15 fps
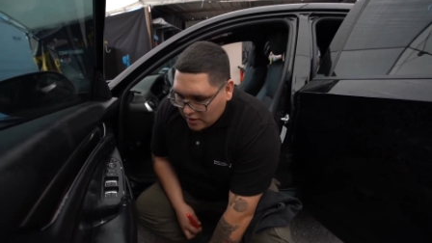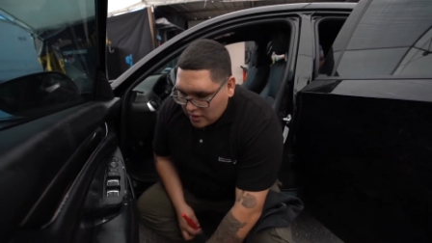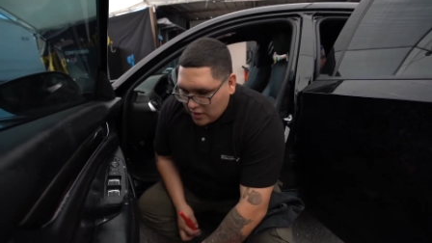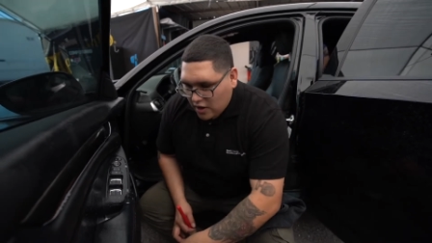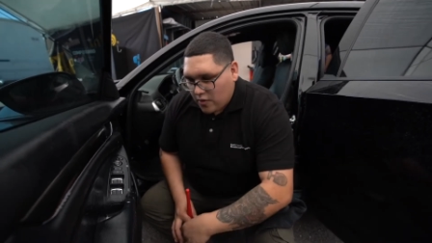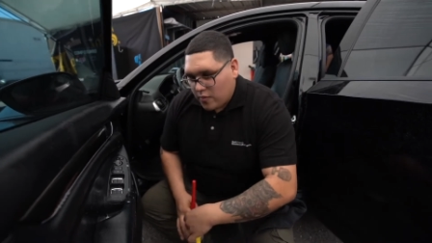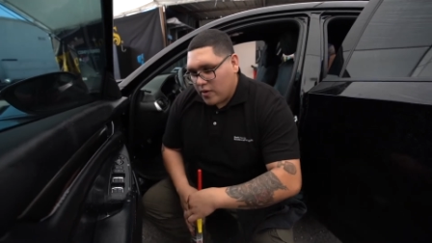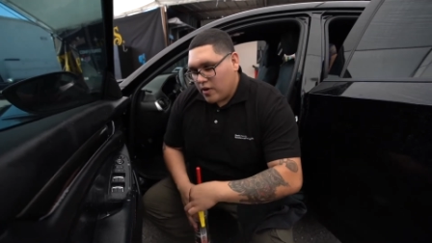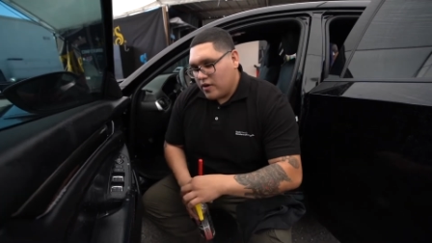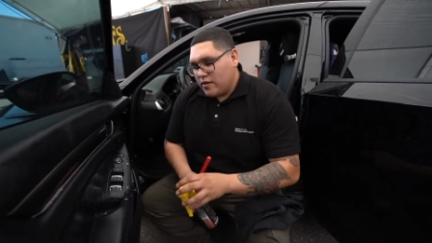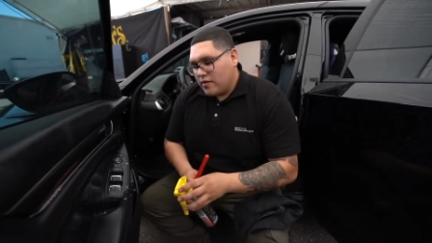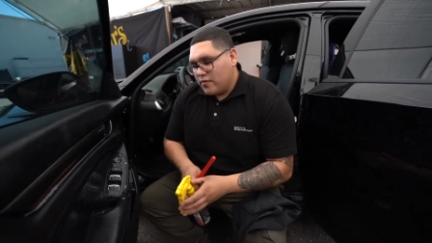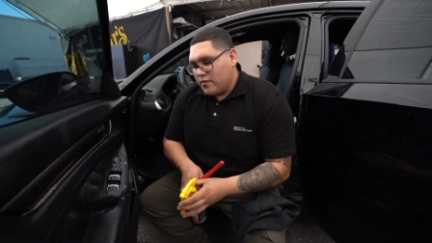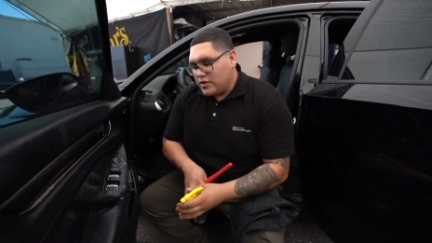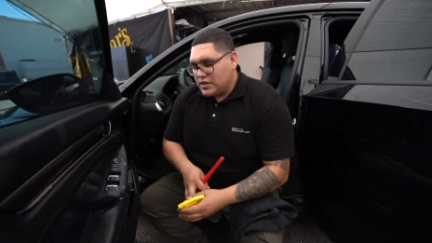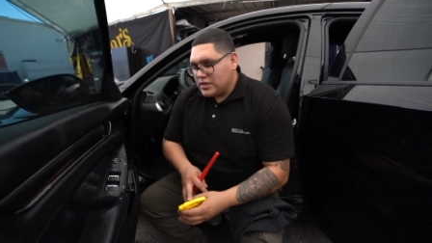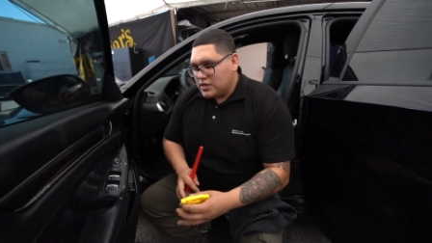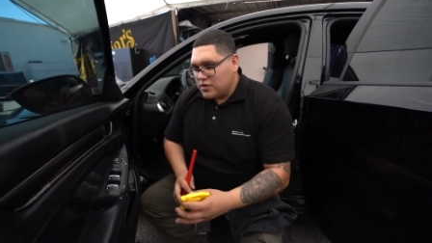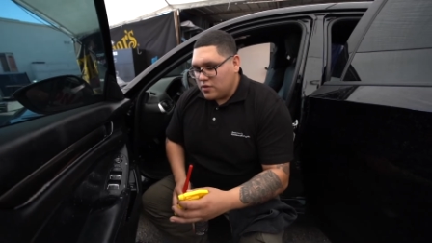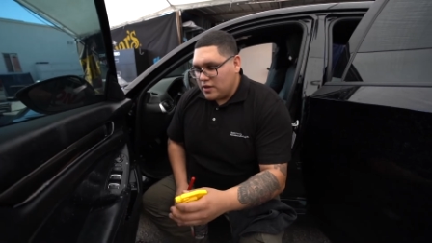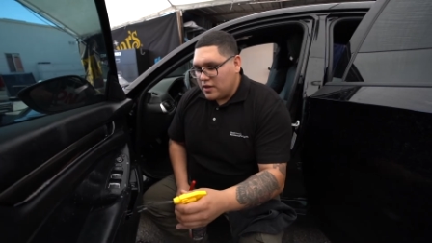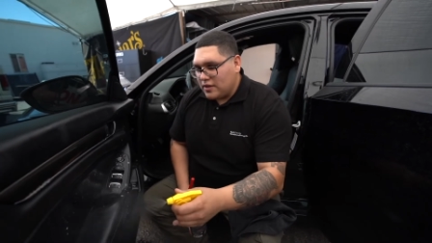here we're just
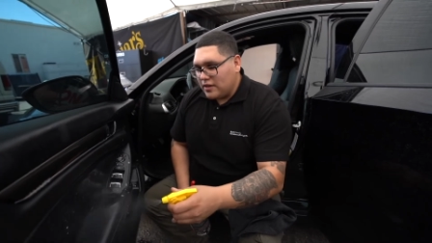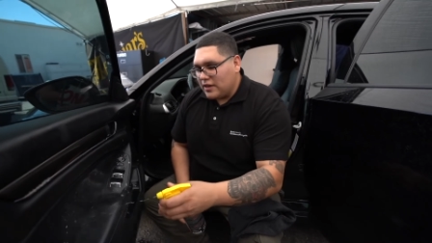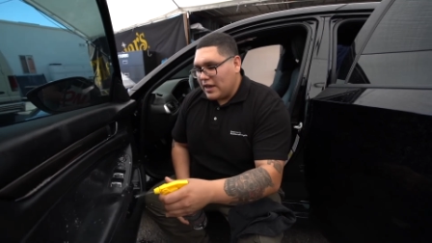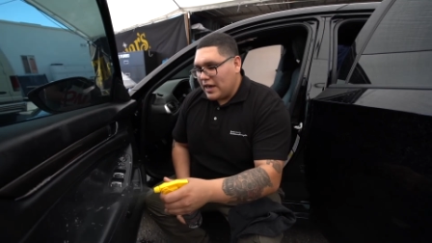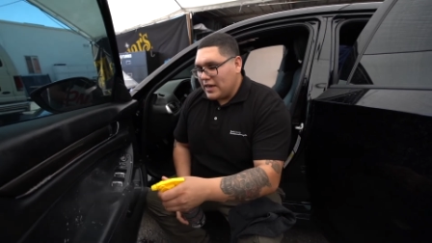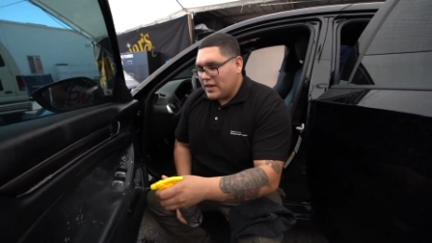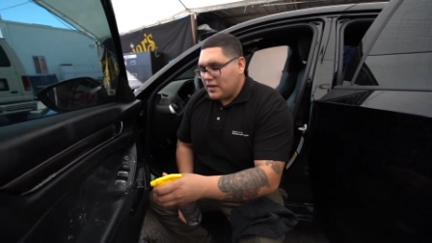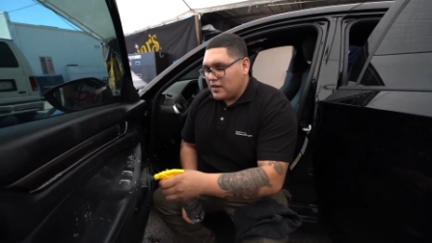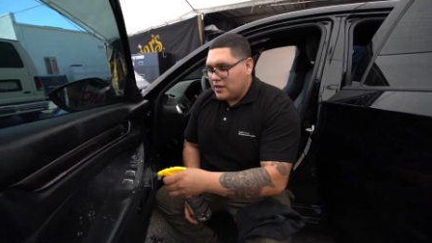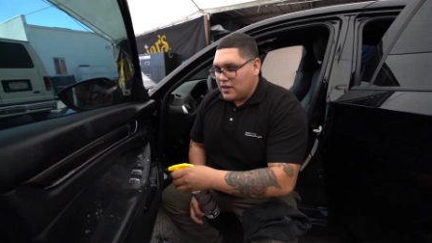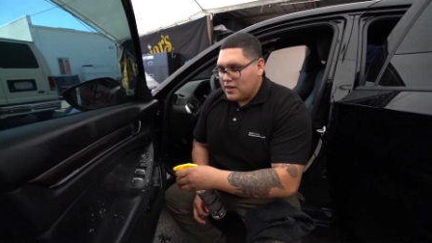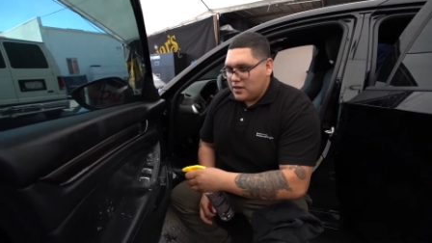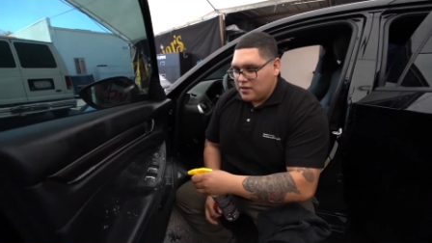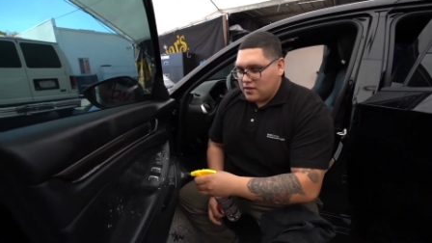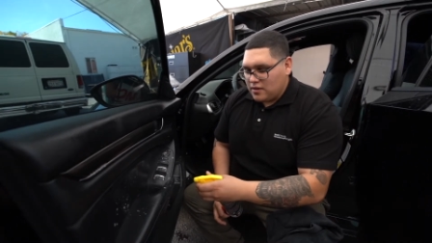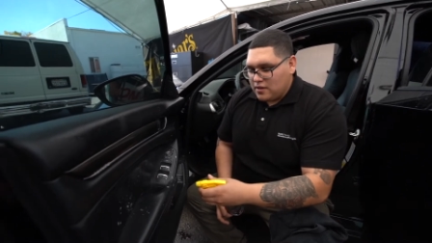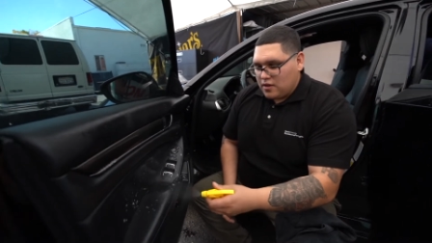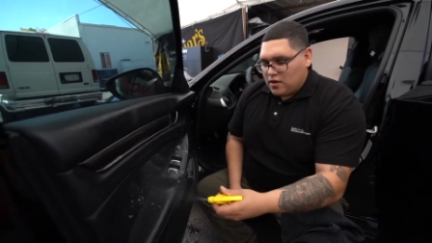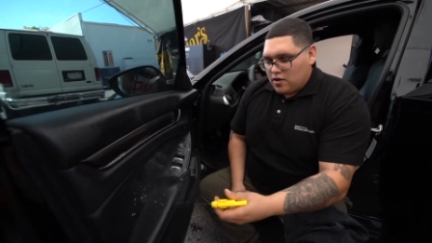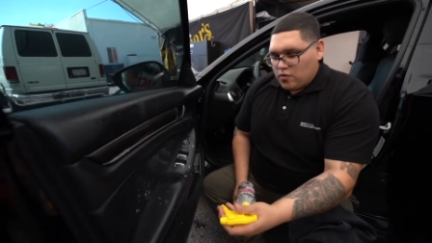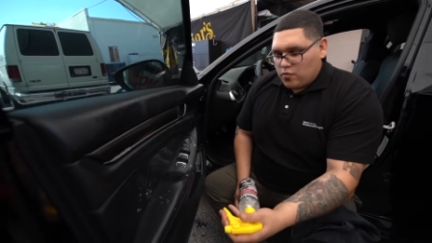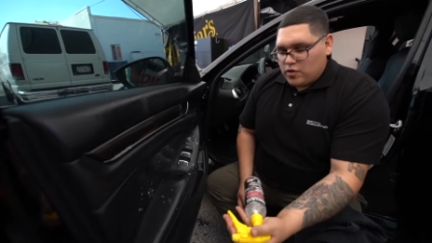doing a light clean
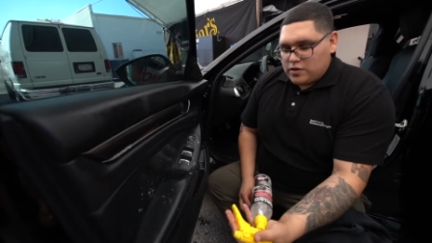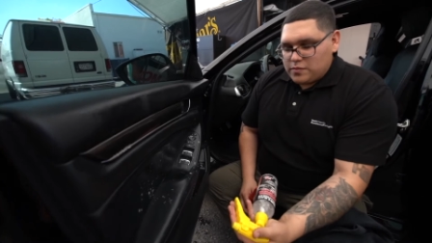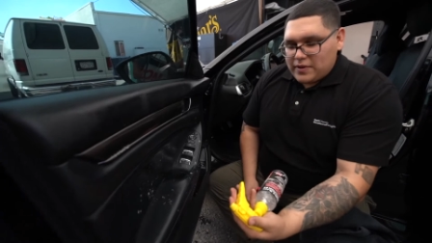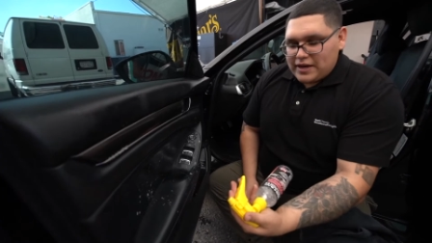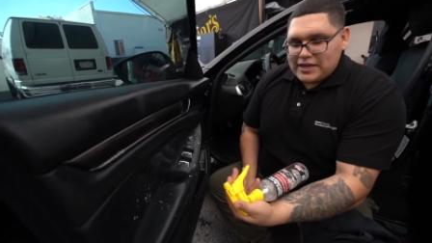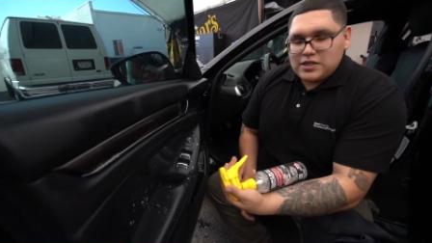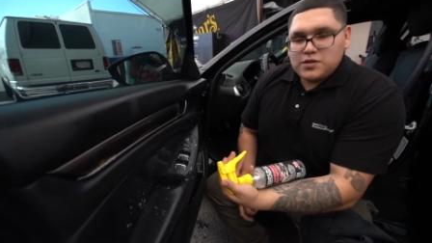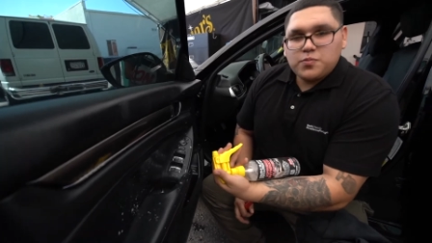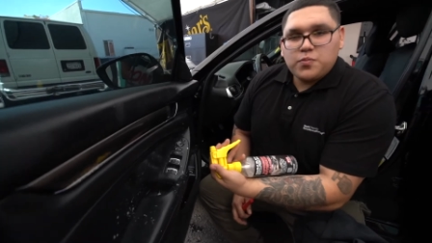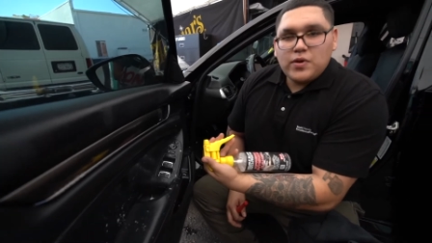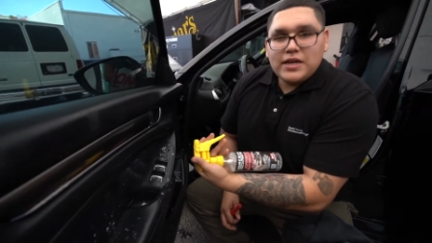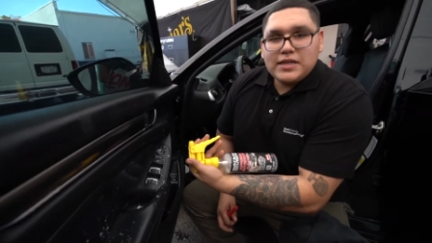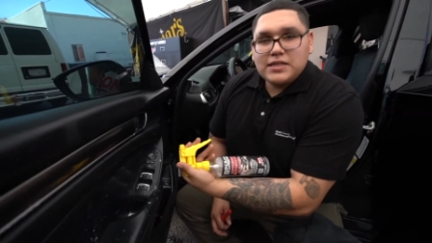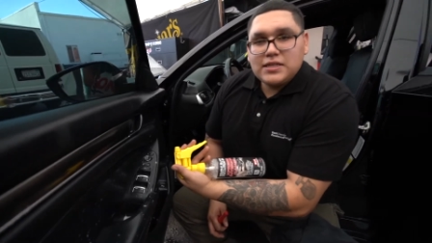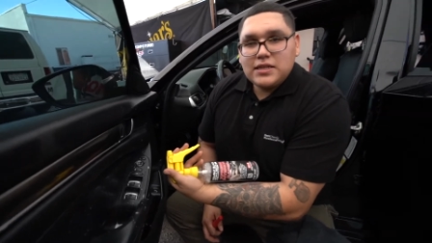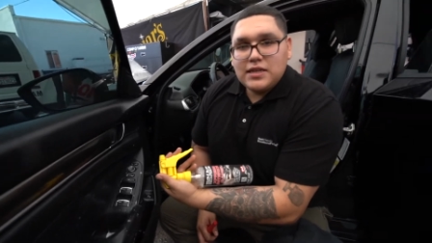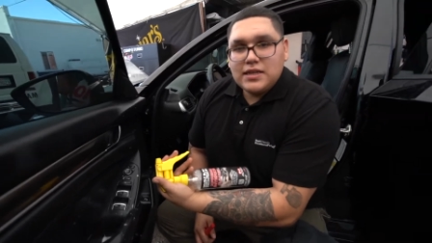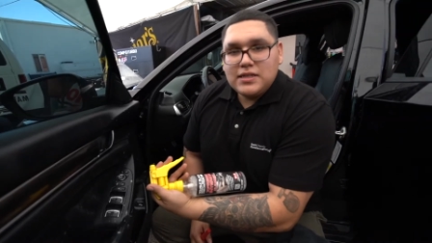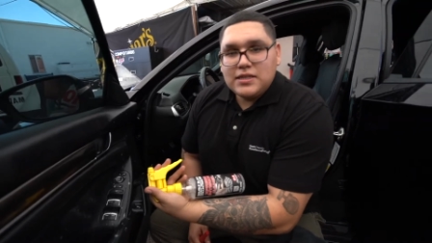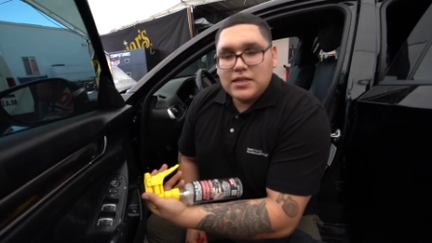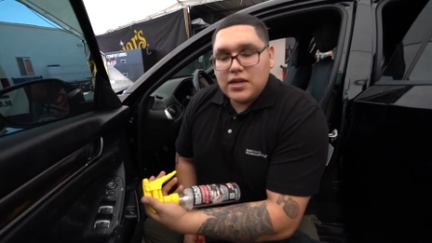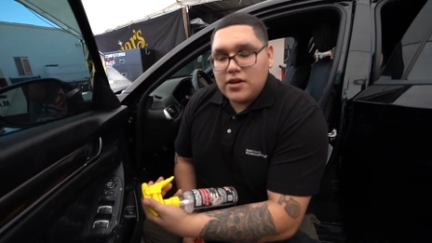with my Express
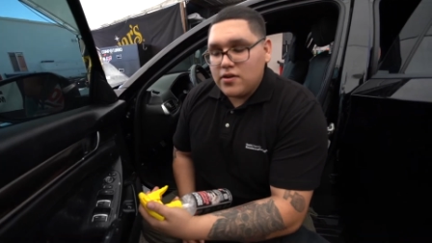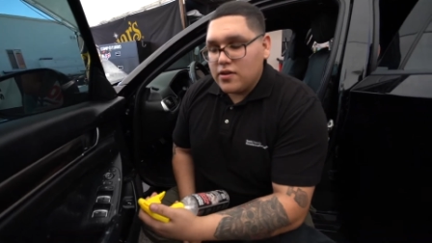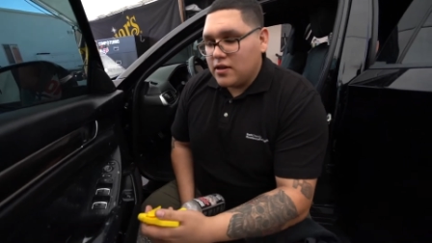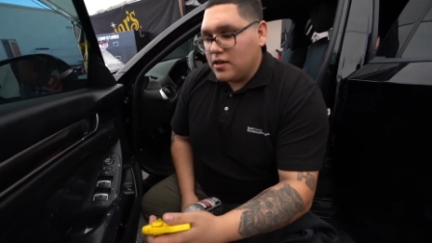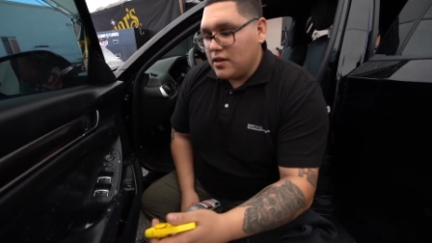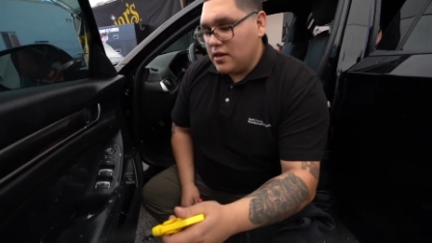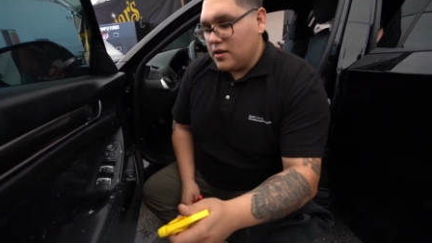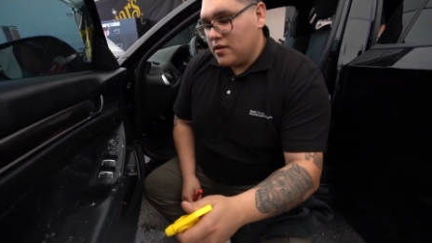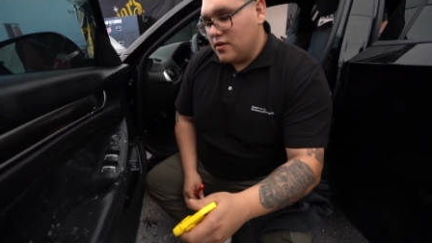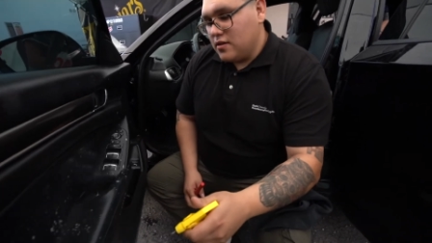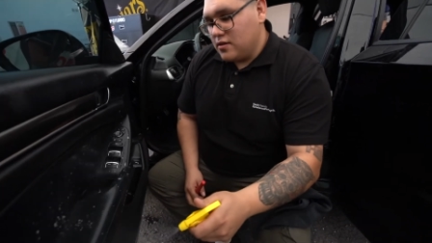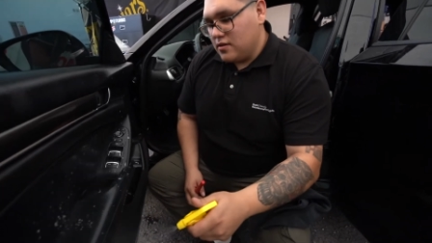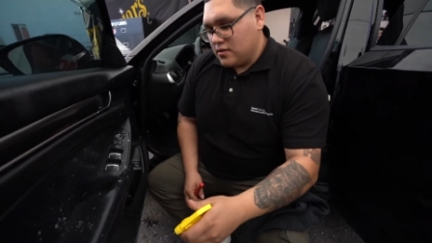interior cleaner.